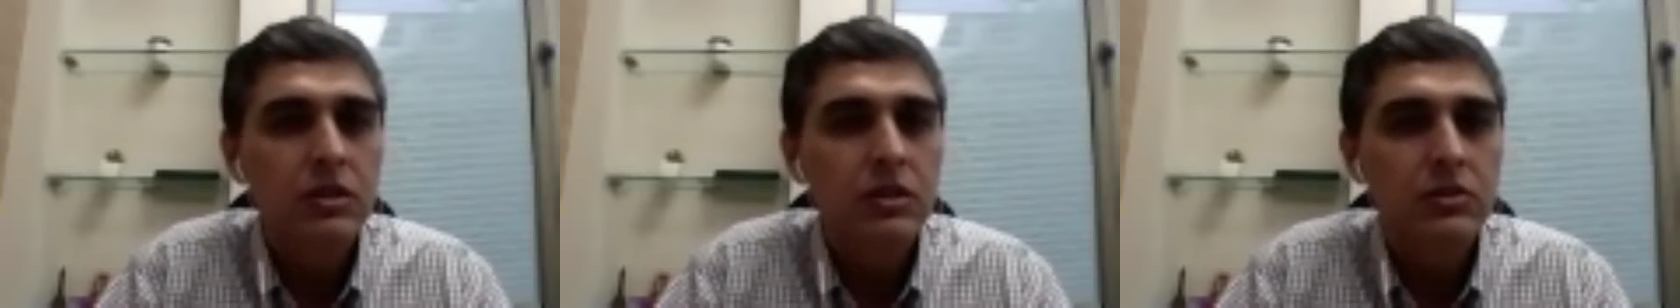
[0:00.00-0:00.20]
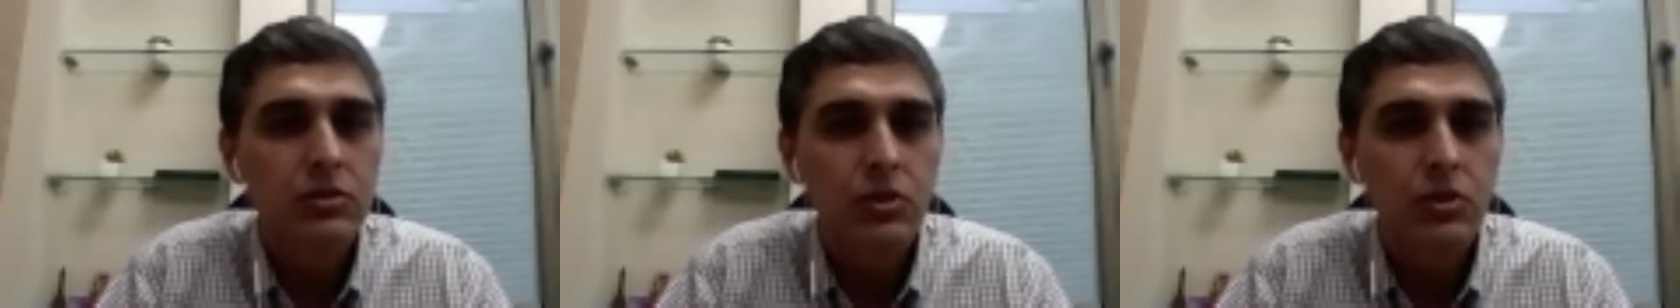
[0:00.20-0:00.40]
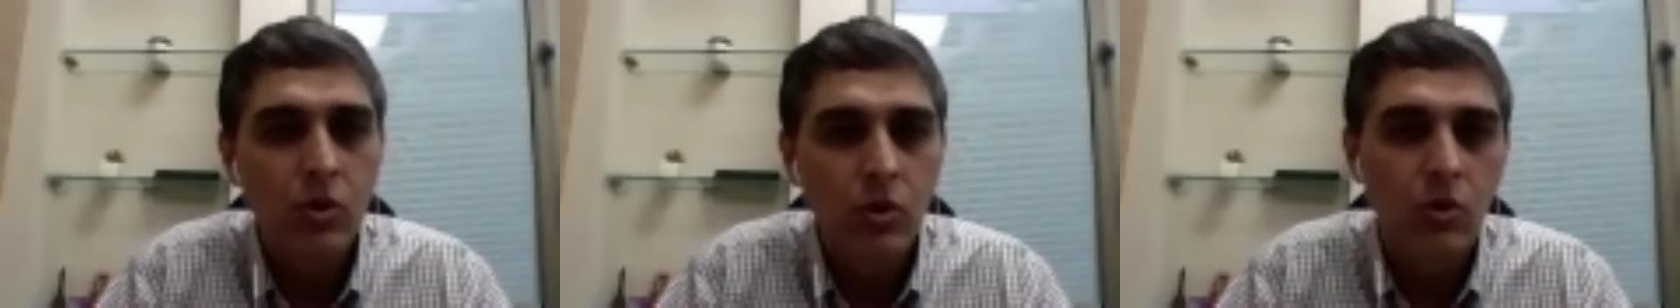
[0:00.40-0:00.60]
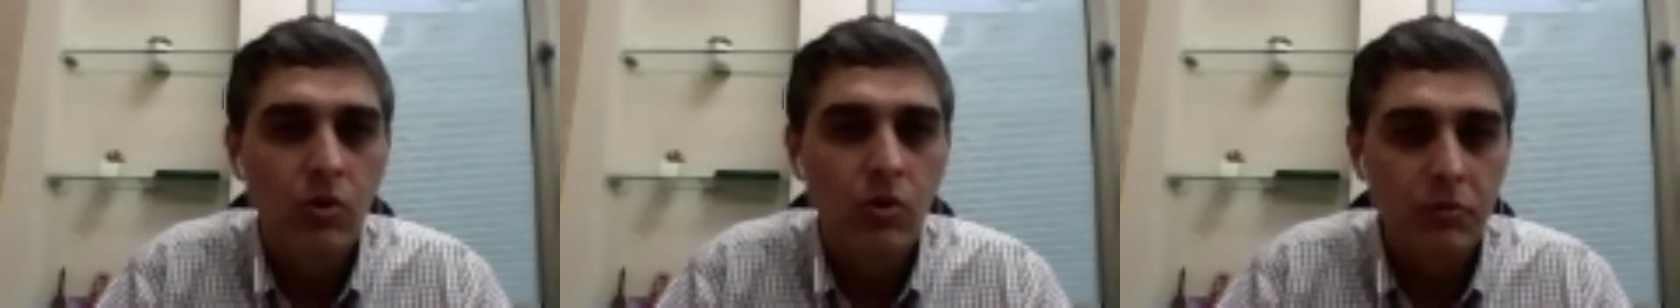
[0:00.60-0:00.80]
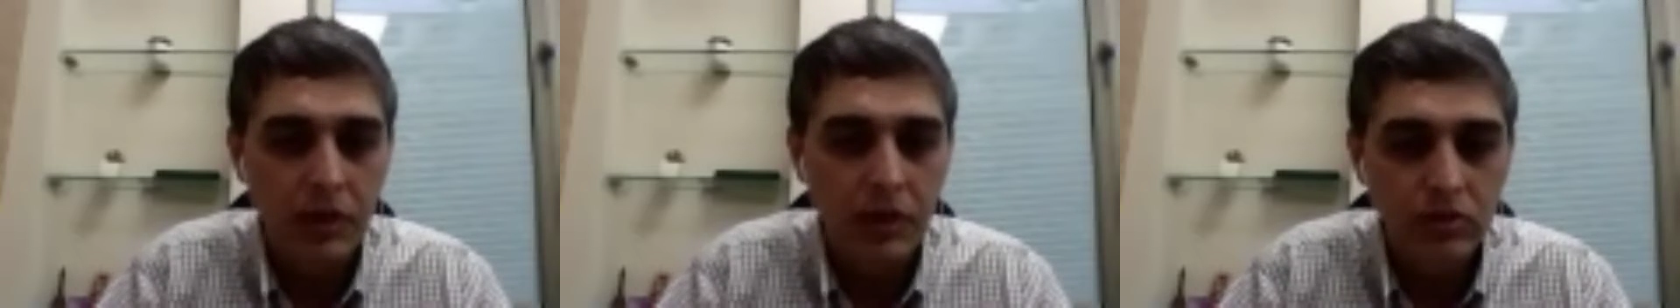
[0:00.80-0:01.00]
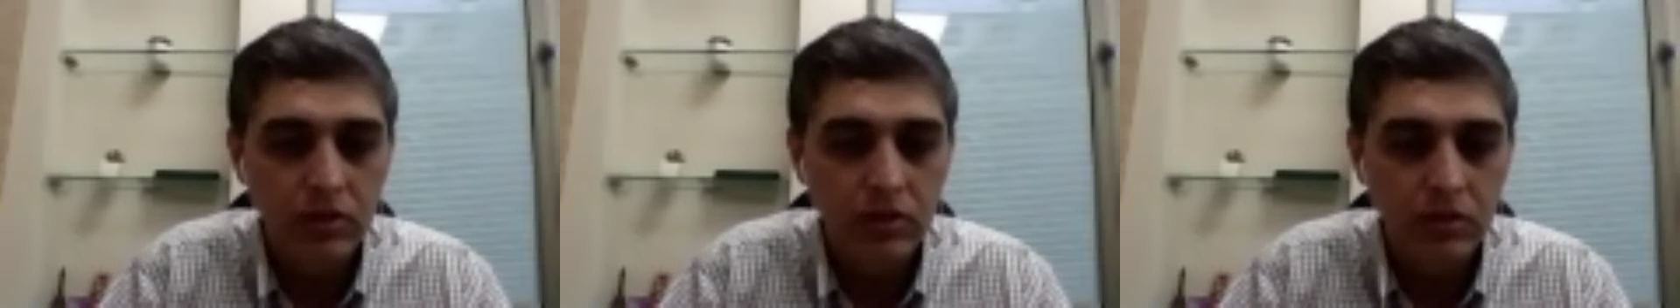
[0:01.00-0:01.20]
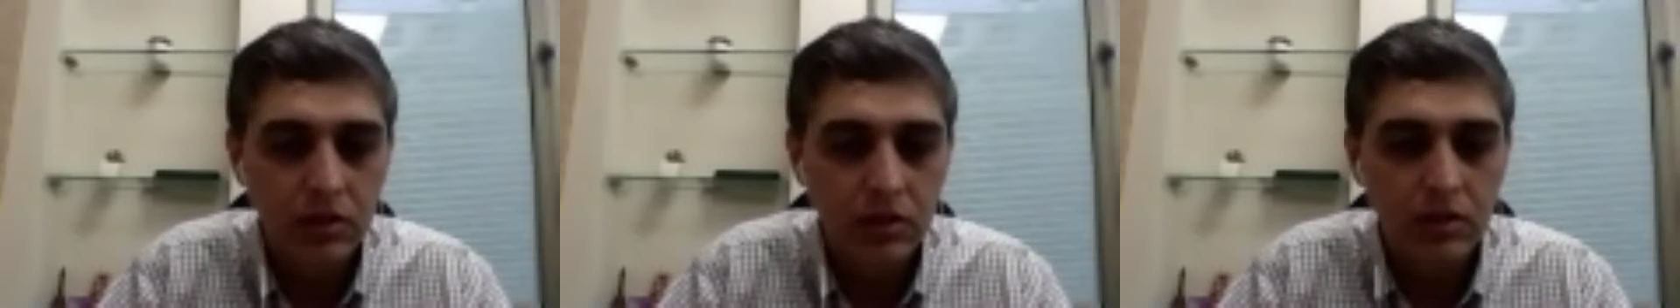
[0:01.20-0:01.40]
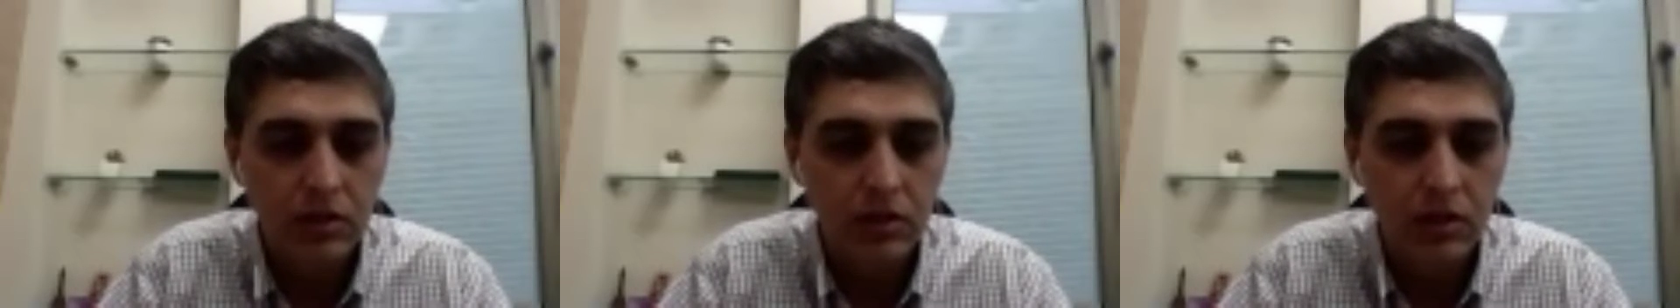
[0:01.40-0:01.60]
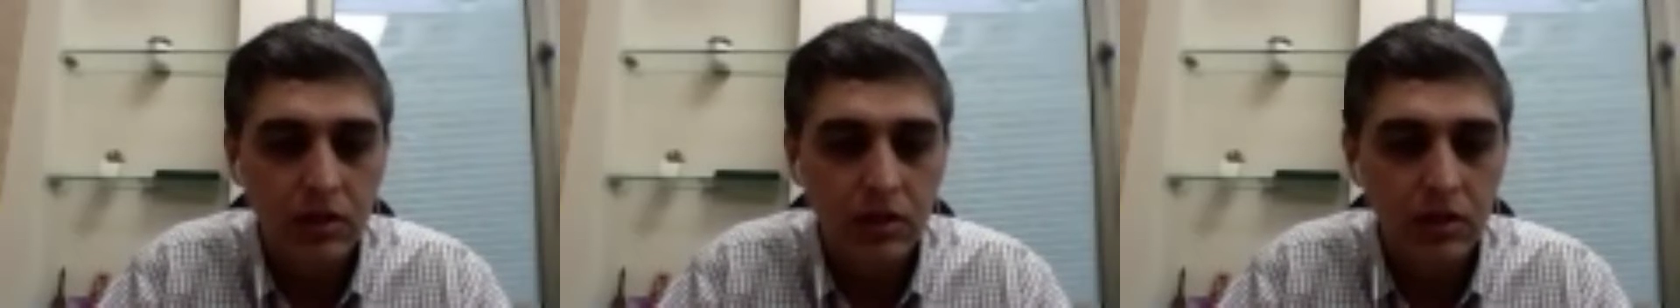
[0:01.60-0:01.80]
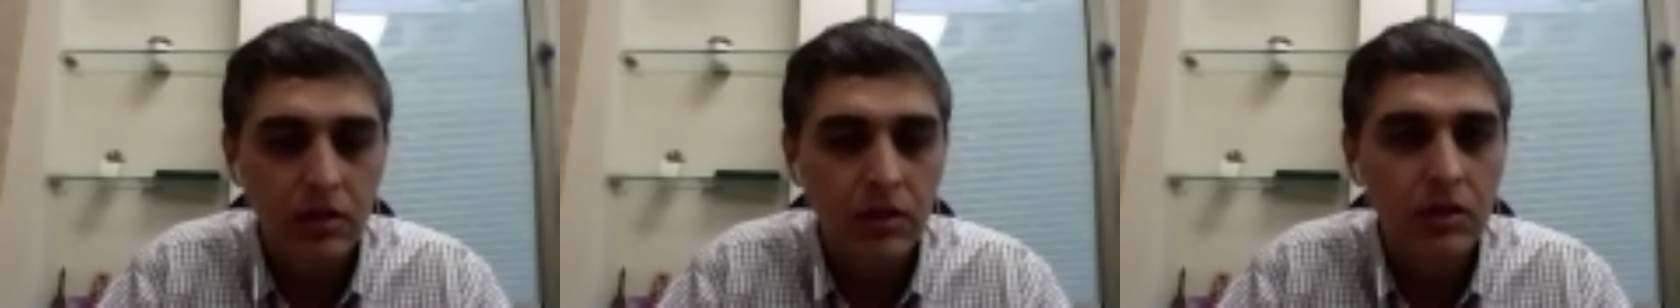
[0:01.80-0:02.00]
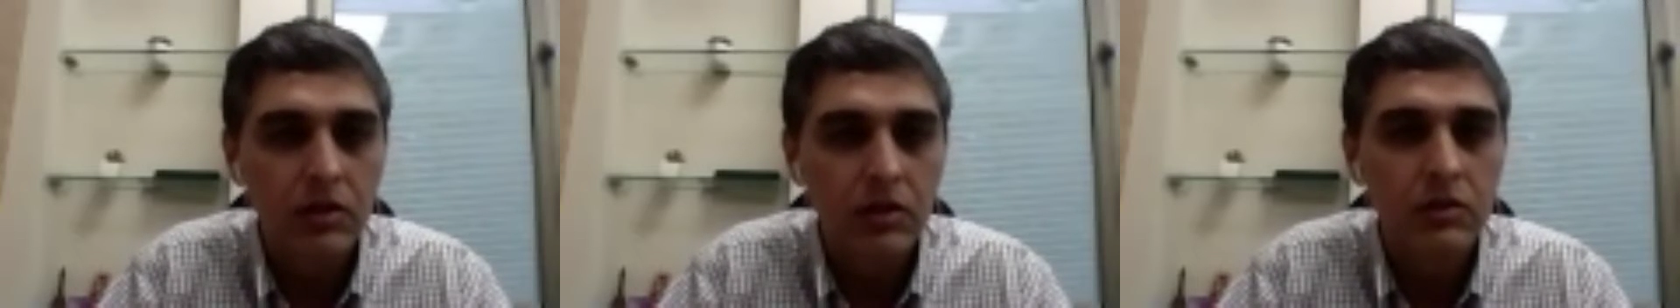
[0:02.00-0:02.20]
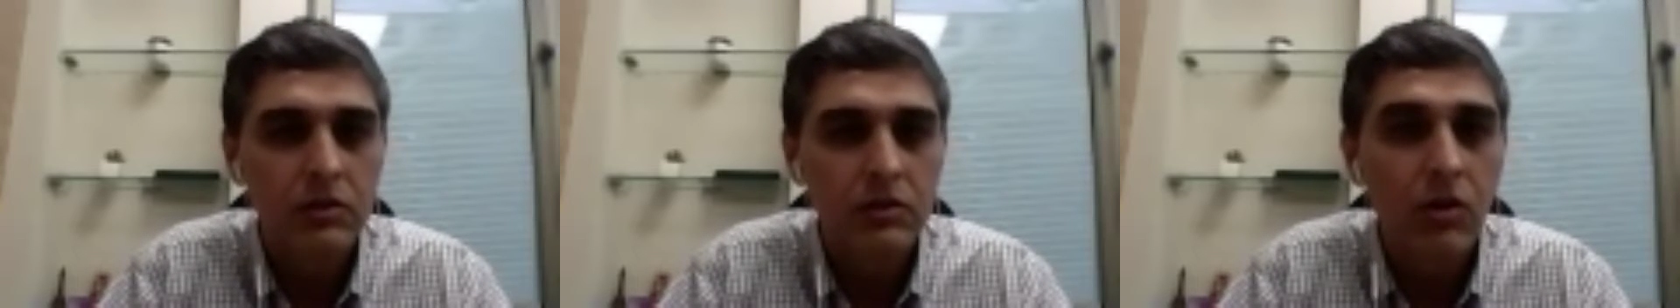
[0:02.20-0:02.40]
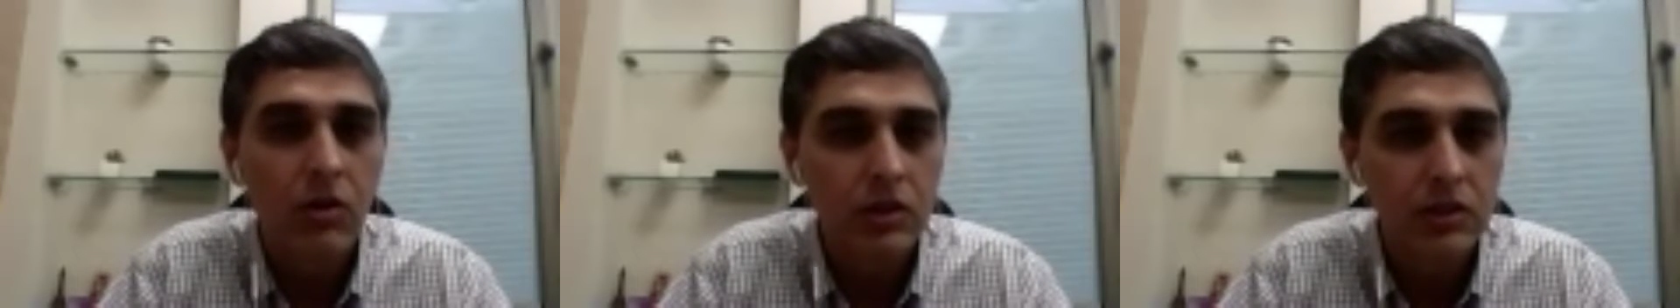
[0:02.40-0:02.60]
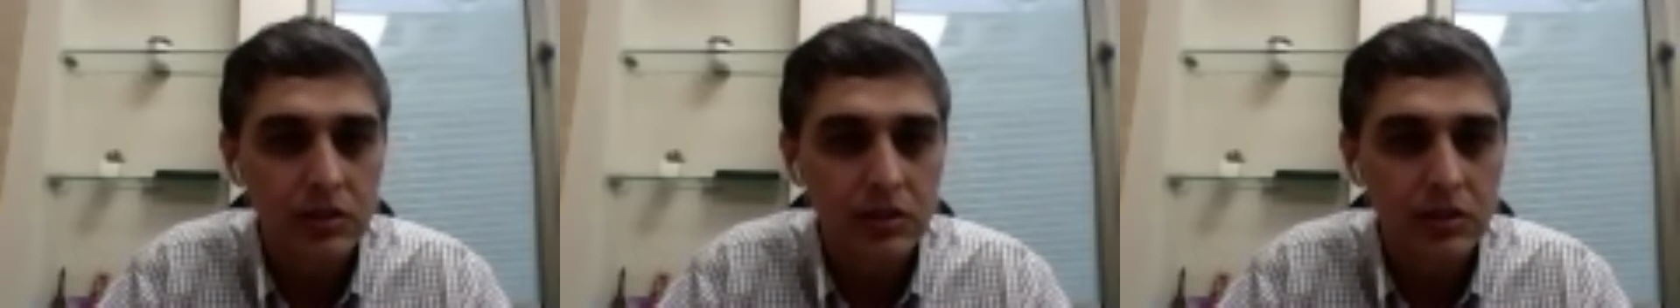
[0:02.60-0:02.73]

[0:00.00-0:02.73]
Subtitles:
is no major rocket